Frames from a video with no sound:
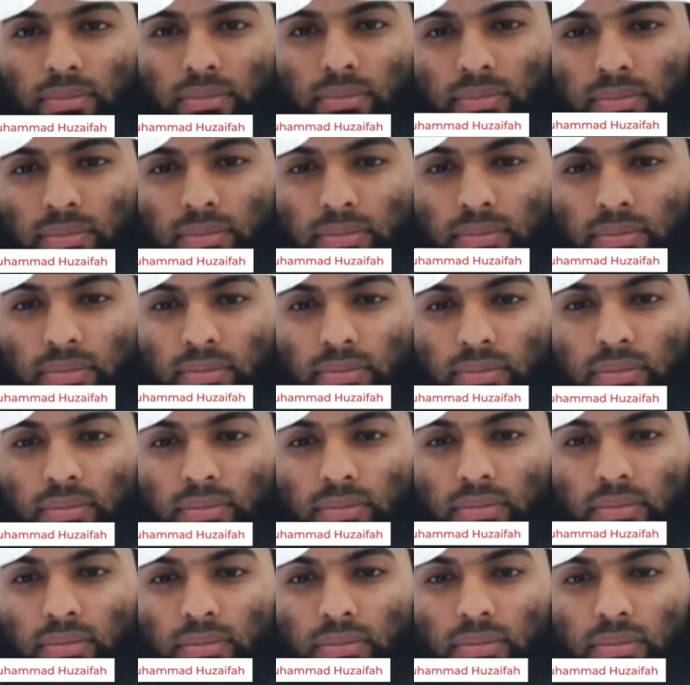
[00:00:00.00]

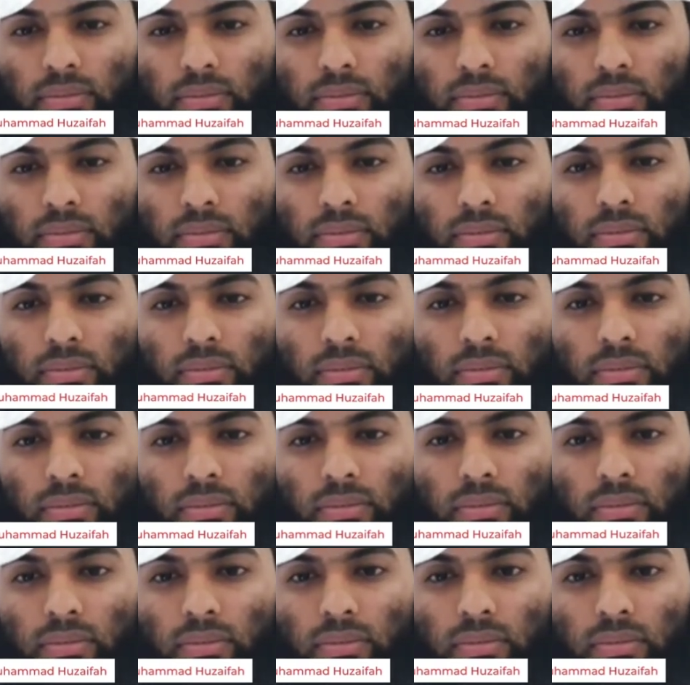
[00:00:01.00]

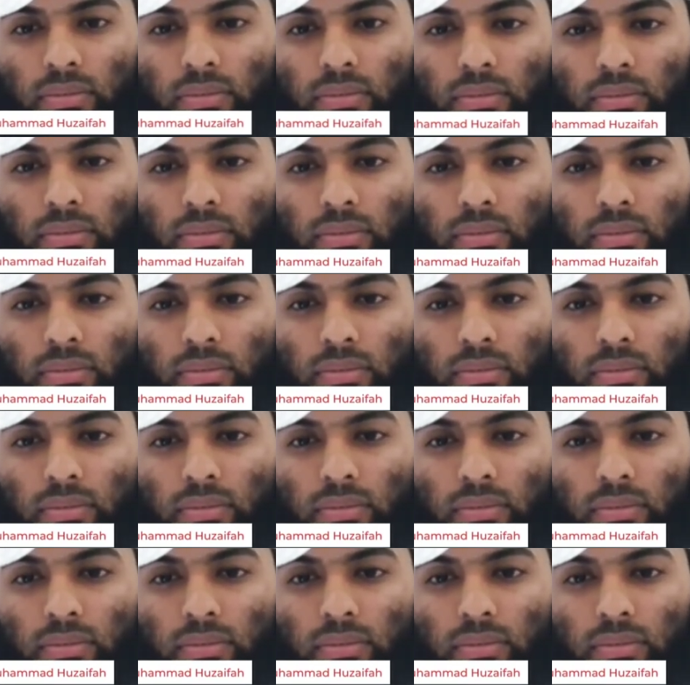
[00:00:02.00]
No words are spoken by the person on screen.